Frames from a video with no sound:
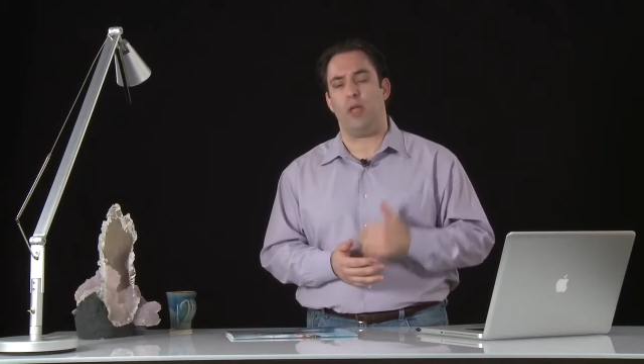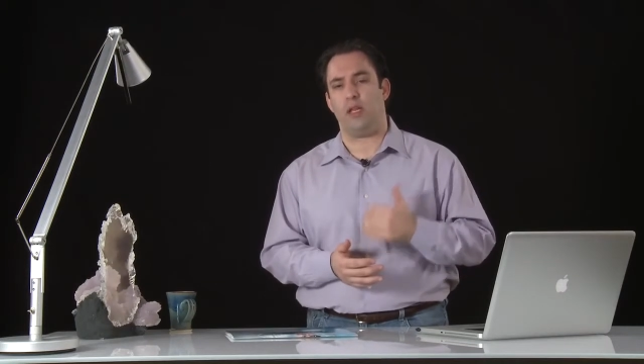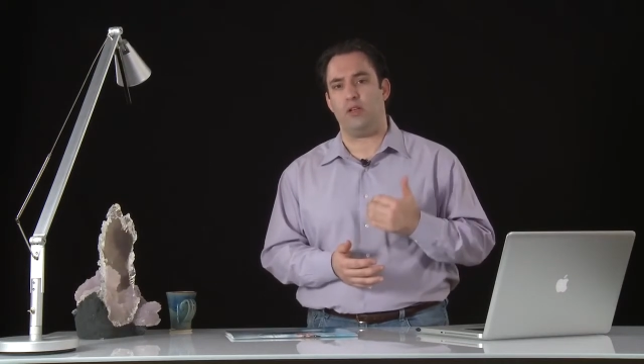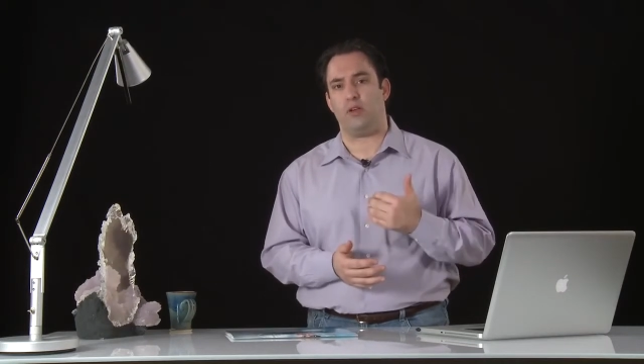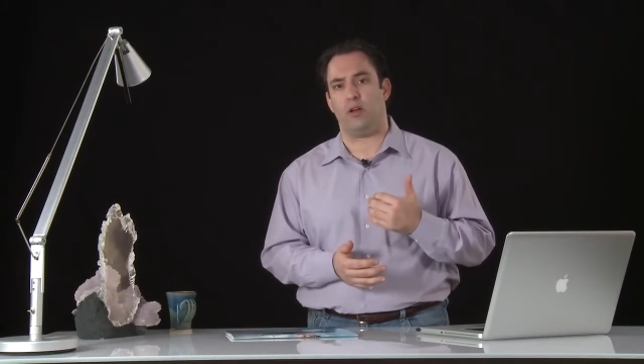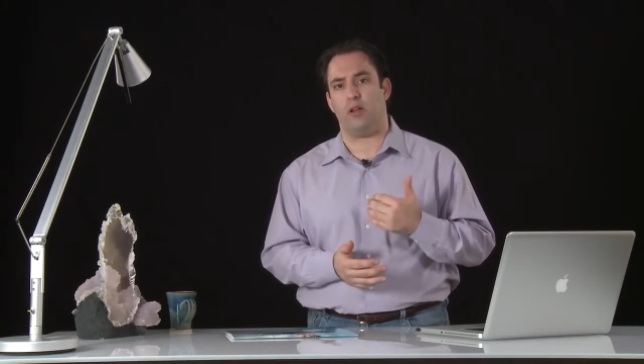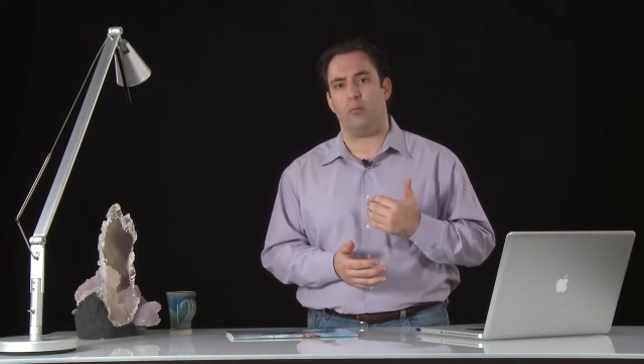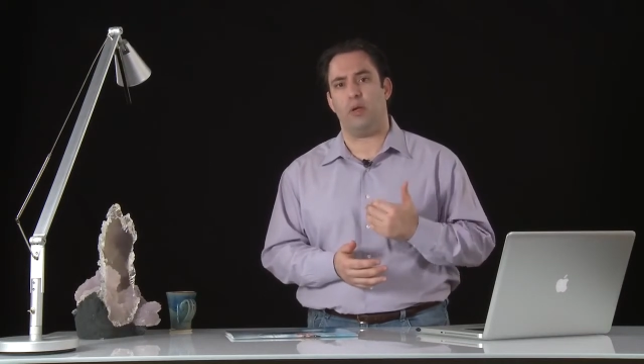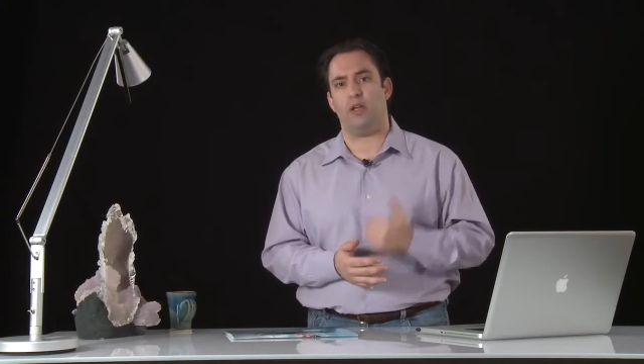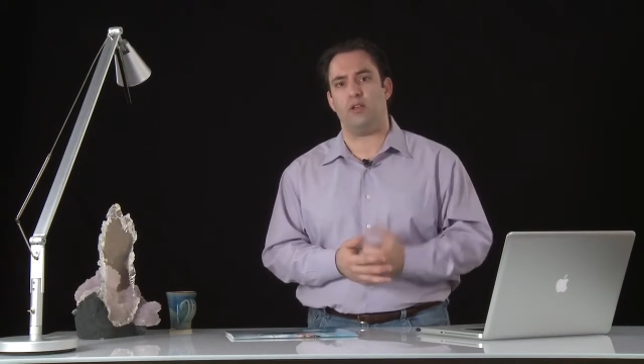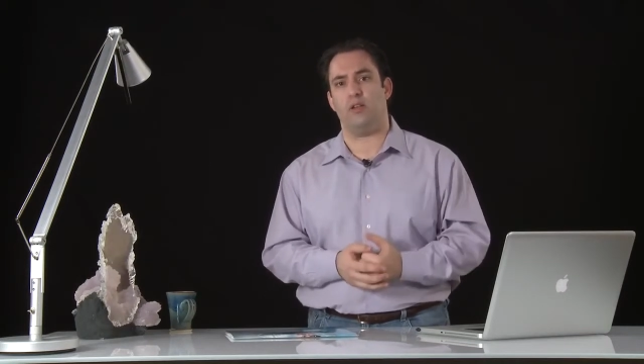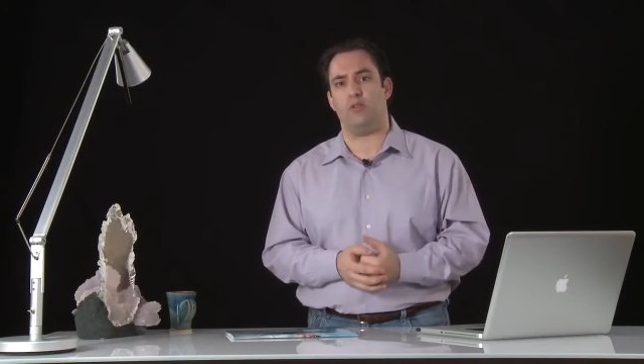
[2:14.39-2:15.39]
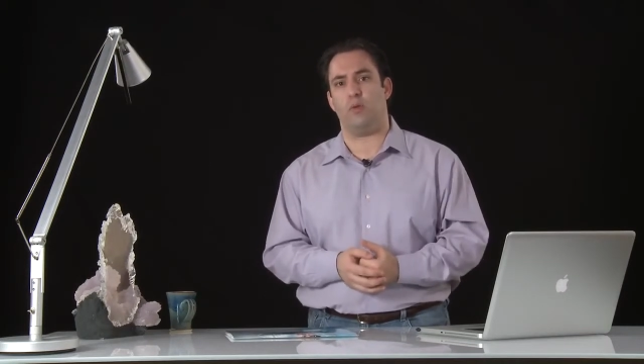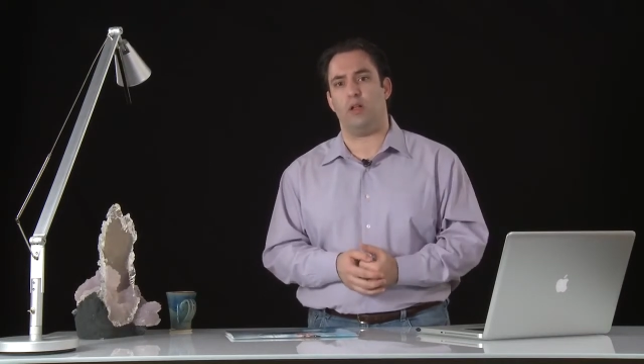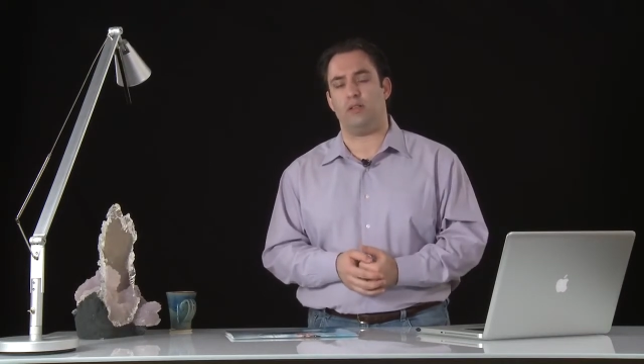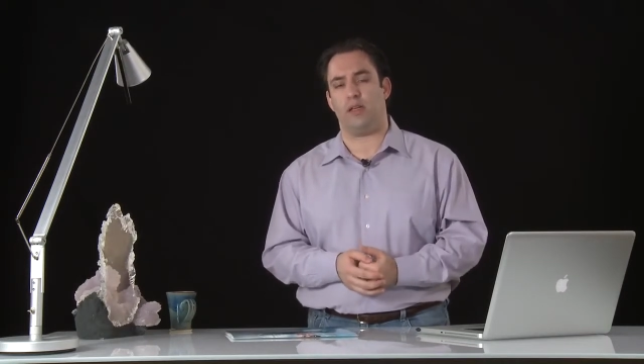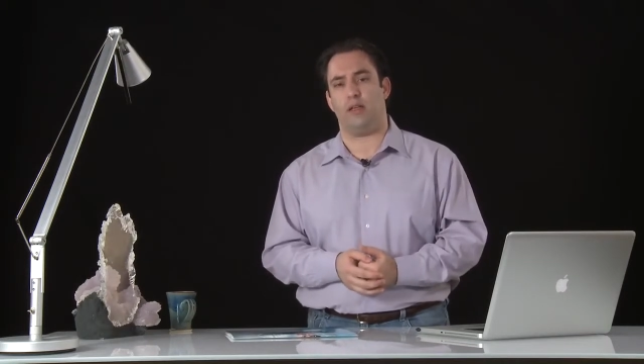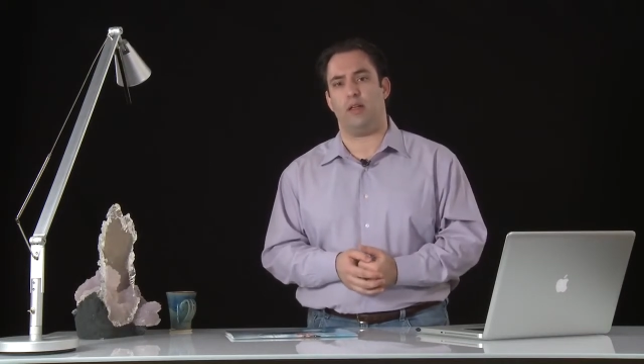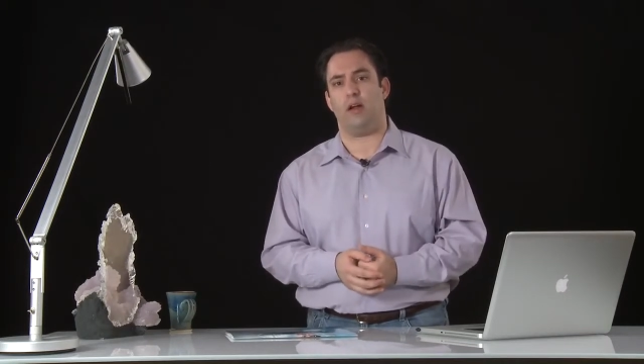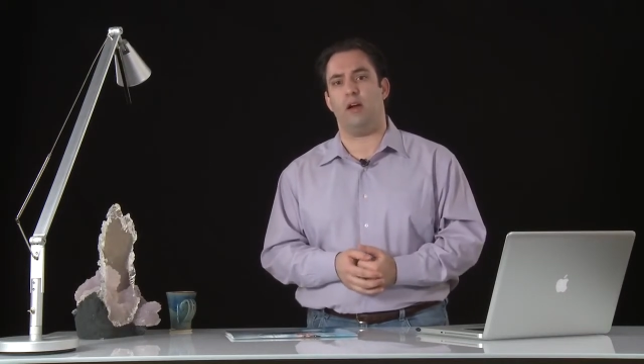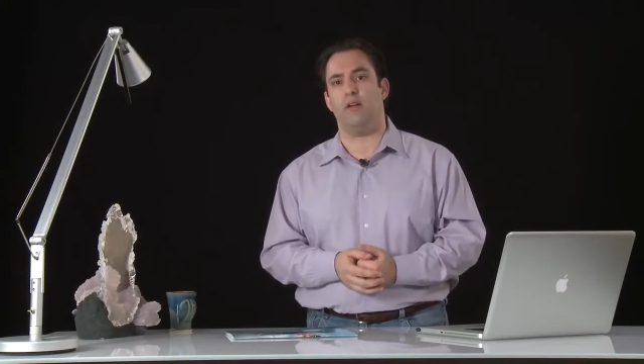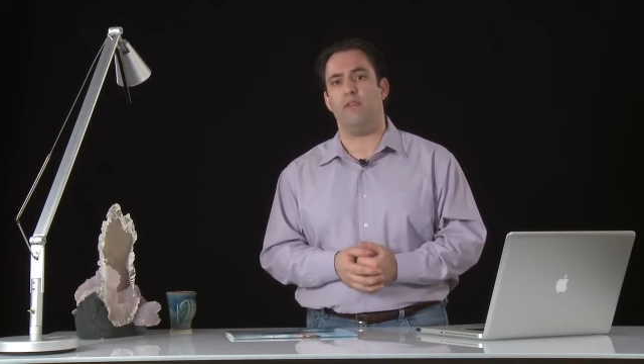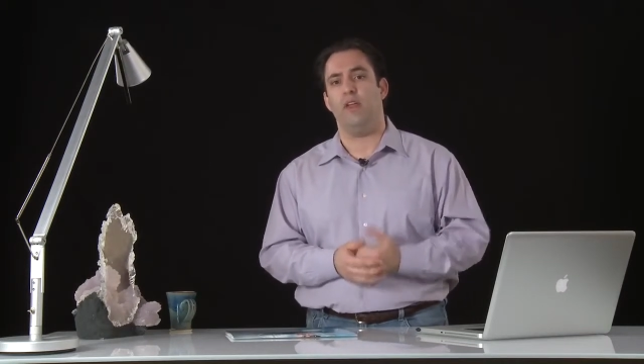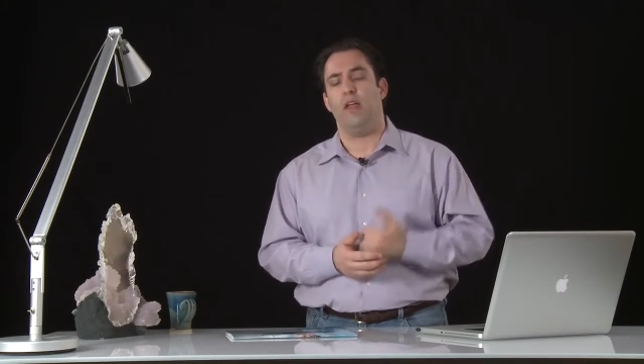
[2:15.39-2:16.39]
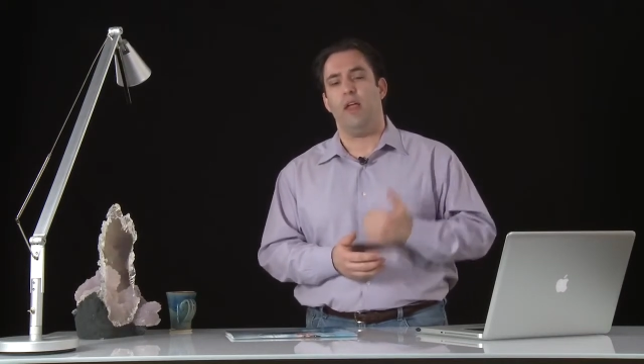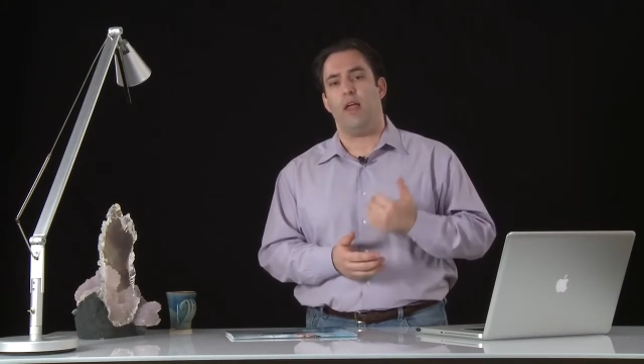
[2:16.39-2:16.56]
making sure that the patient is well taken care of,